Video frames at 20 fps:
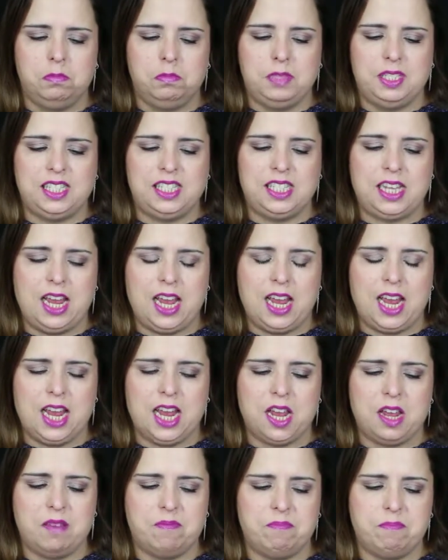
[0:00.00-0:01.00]

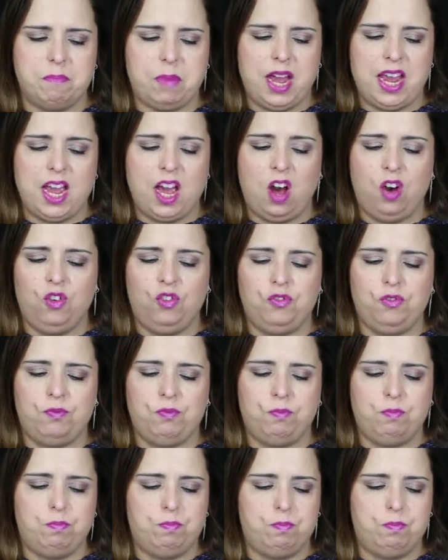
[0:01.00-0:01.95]
say, my e.l.f.